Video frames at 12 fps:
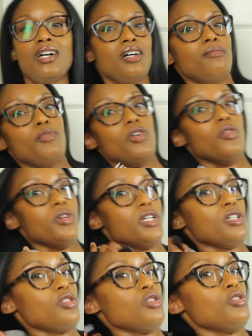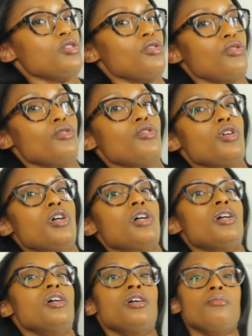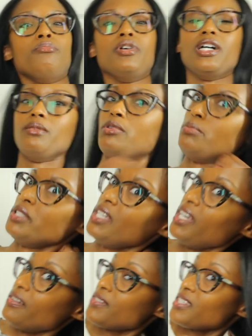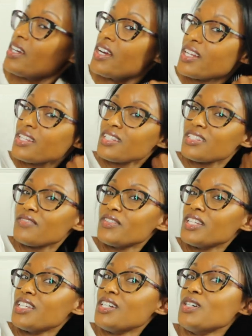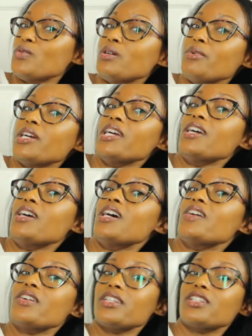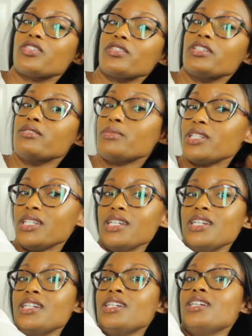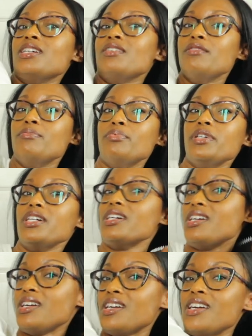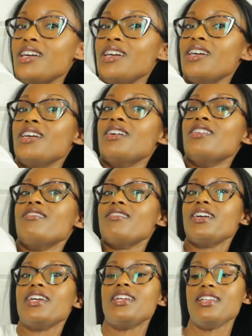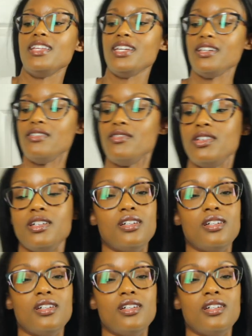I'm going to probably have started this video with my hair already trimmed, but right now,